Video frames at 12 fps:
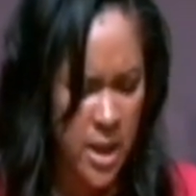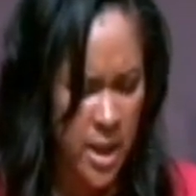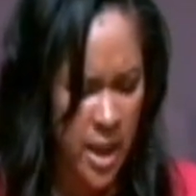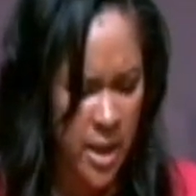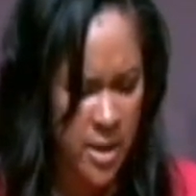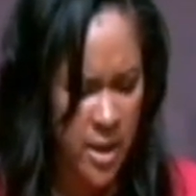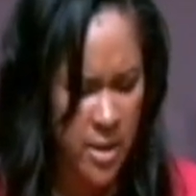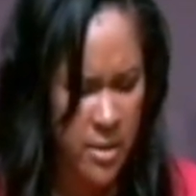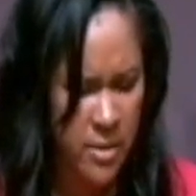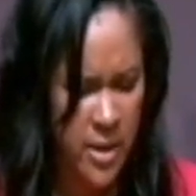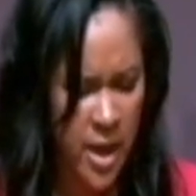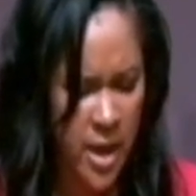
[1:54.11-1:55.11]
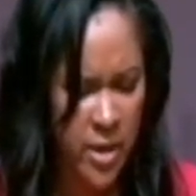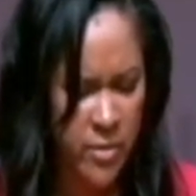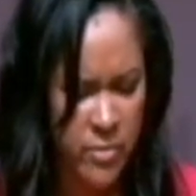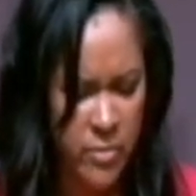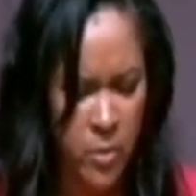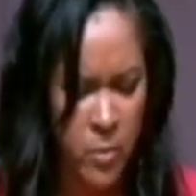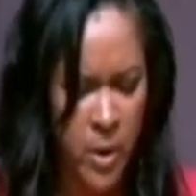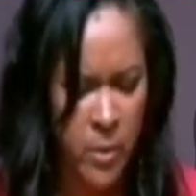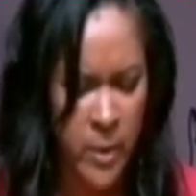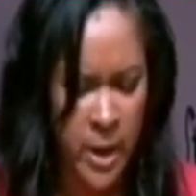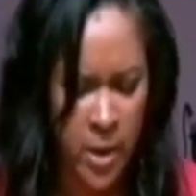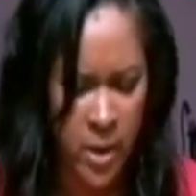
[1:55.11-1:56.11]
And I thank you, God, for where
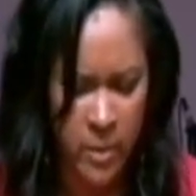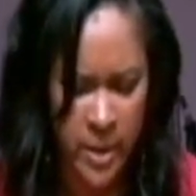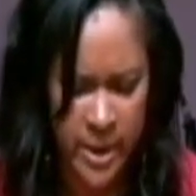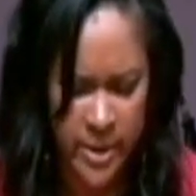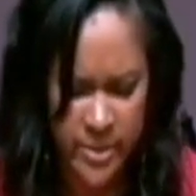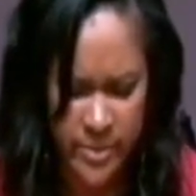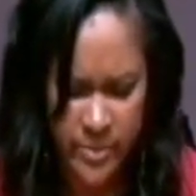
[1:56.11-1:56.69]
we're going.